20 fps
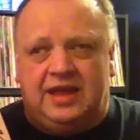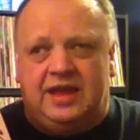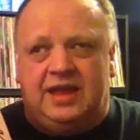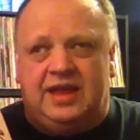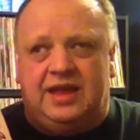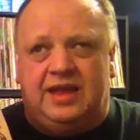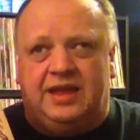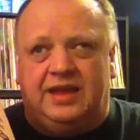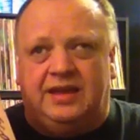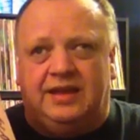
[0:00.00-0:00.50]

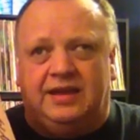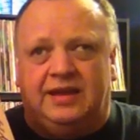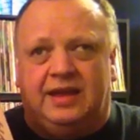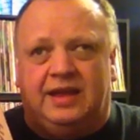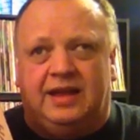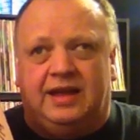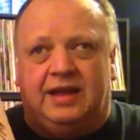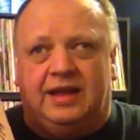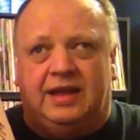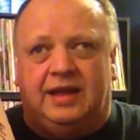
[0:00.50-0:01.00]
in
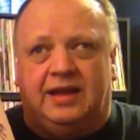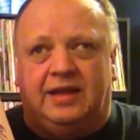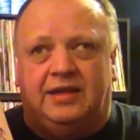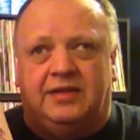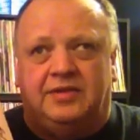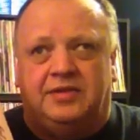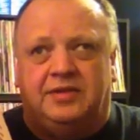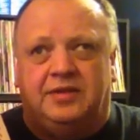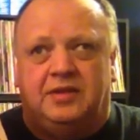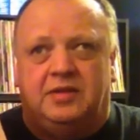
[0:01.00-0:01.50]

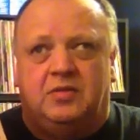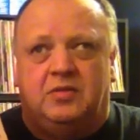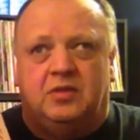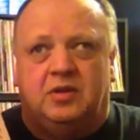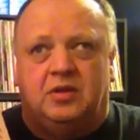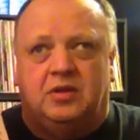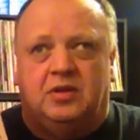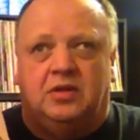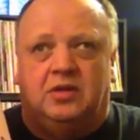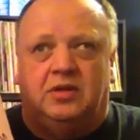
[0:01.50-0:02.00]
the
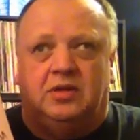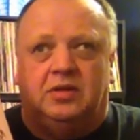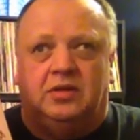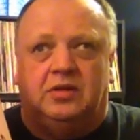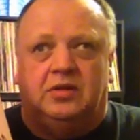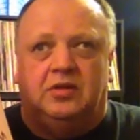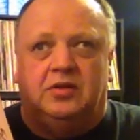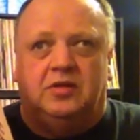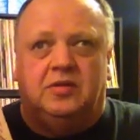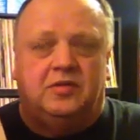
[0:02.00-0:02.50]

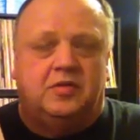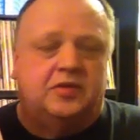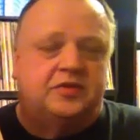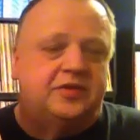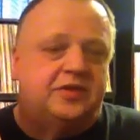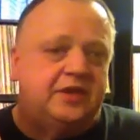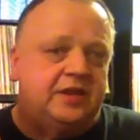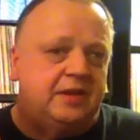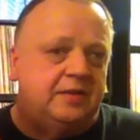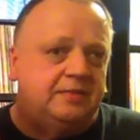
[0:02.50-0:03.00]
local
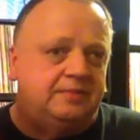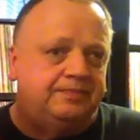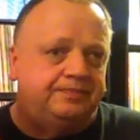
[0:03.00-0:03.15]
university.